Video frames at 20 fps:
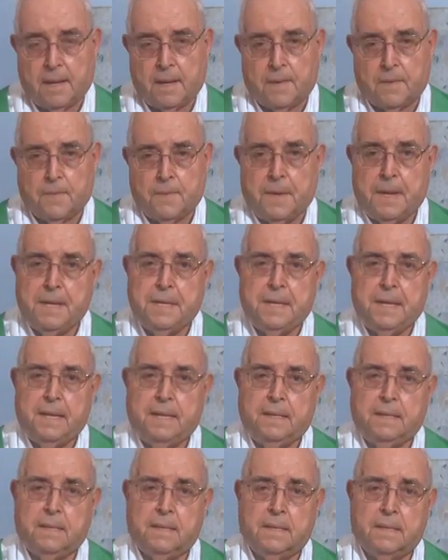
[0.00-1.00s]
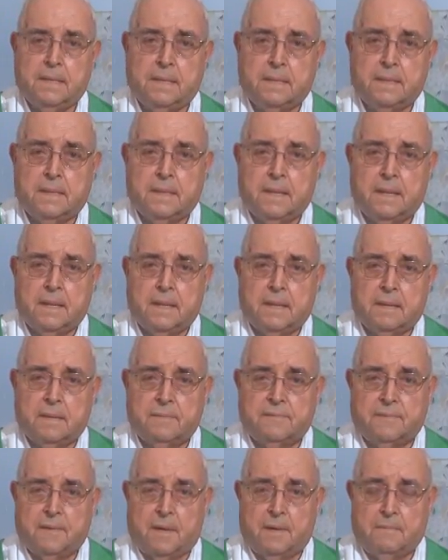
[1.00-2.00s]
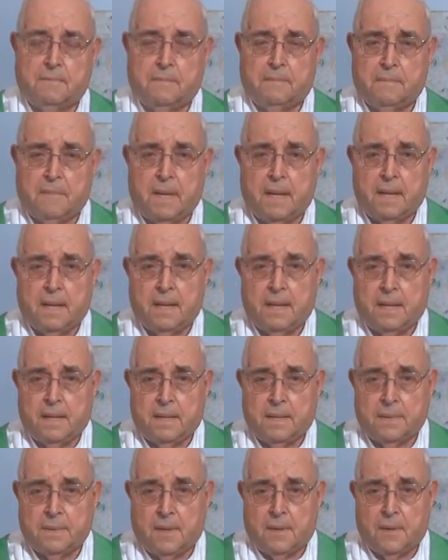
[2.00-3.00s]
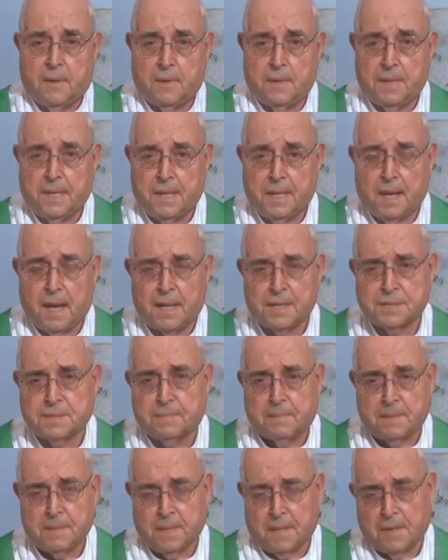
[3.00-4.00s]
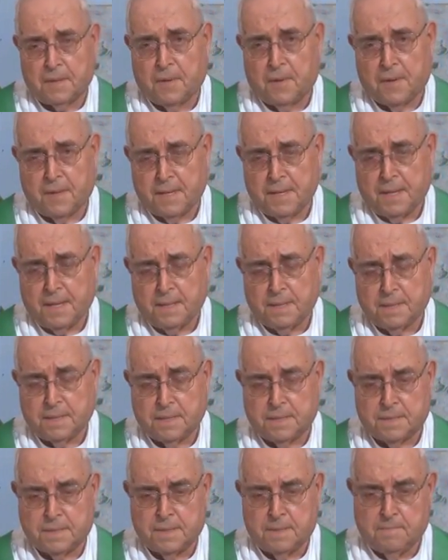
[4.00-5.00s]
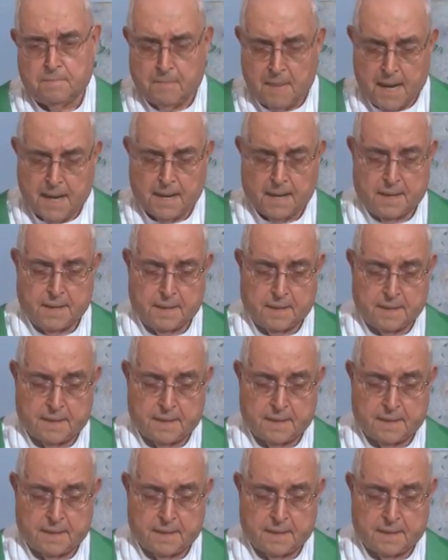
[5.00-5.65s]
A reading from the Holy Gospel according to Mark.